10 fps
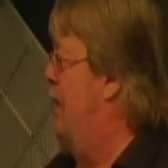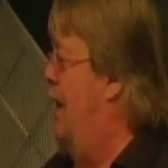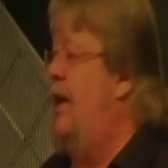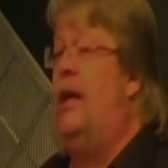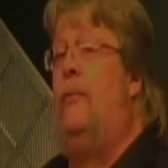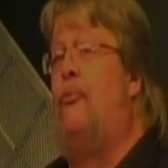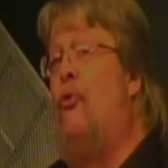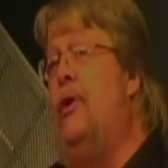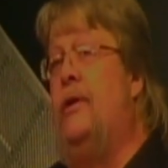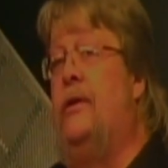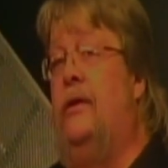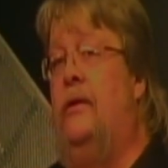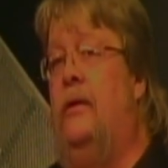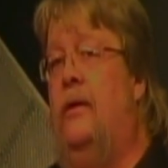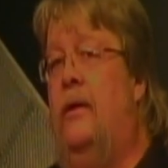And then in
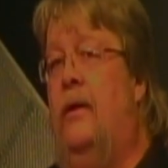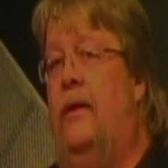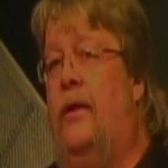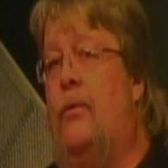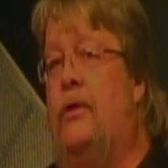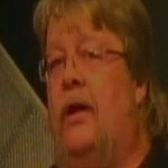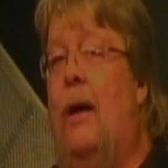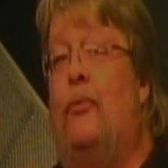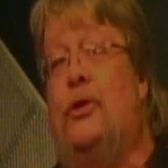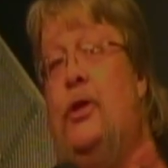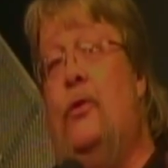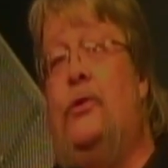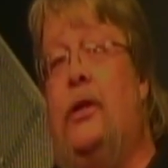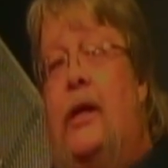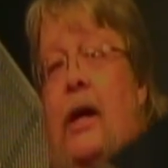prison, there was an
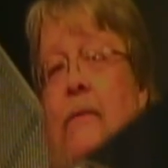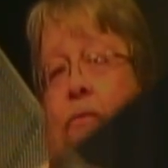opportunity came